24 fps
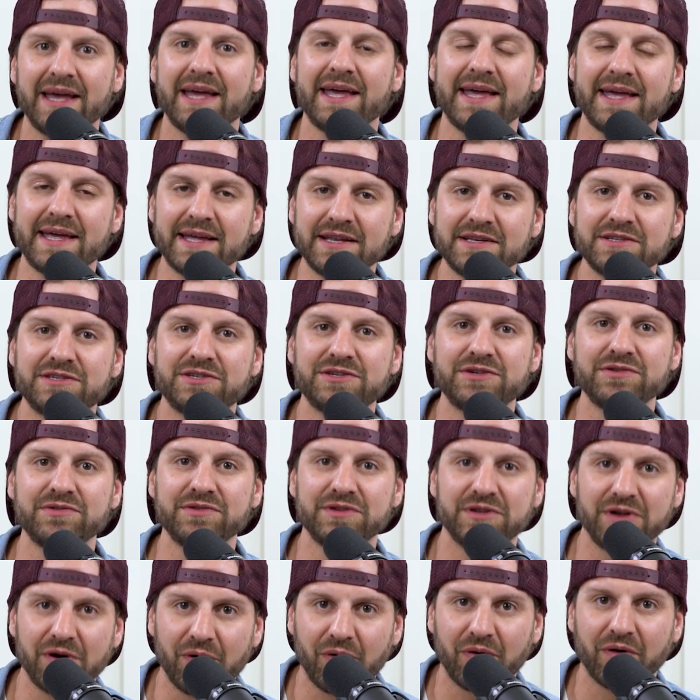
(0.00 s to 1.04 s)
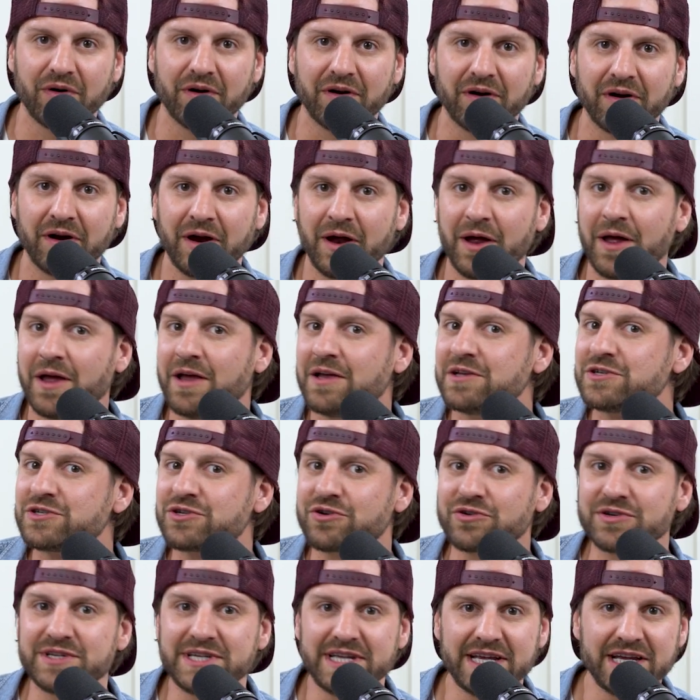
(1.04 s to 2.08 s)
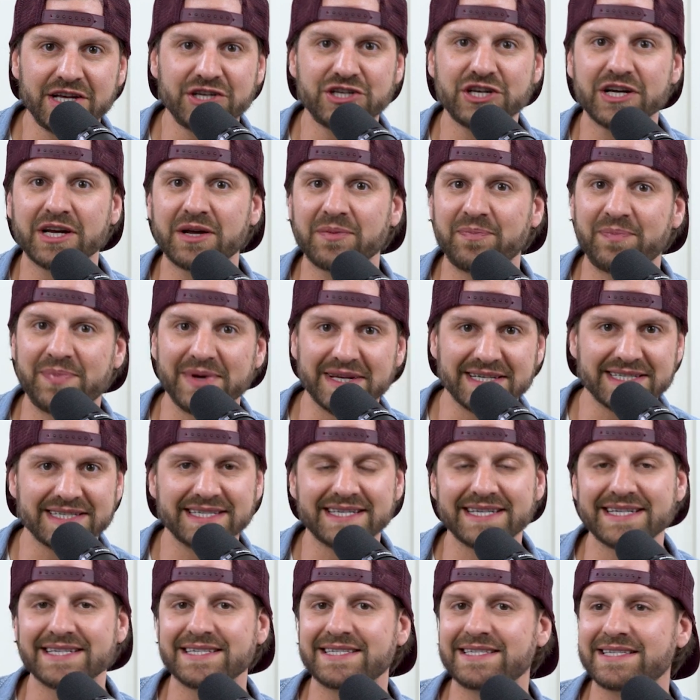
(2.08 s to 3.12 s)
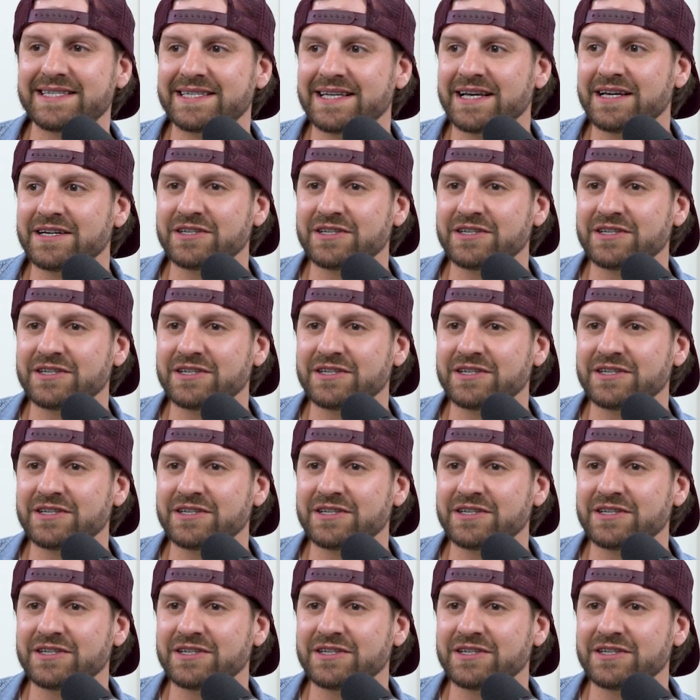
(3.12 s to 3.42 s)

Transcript: into your strategic business